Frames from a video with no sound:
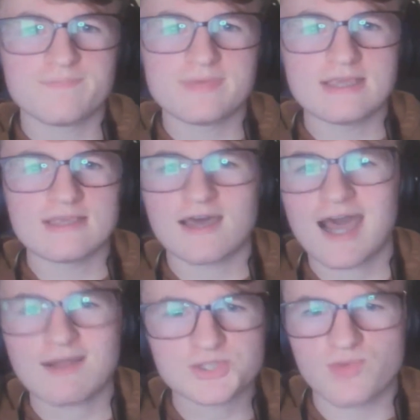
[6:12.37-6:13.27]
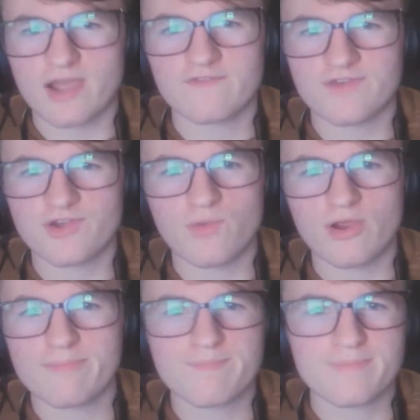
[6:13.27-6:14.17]
be a housewife and wear
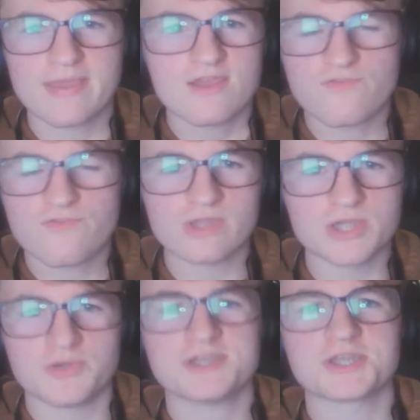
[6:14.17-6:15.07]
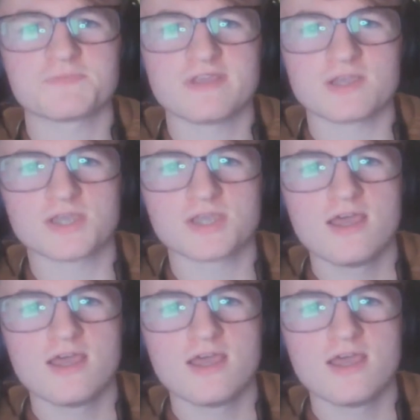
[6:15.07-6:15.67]
pink frilly dresses because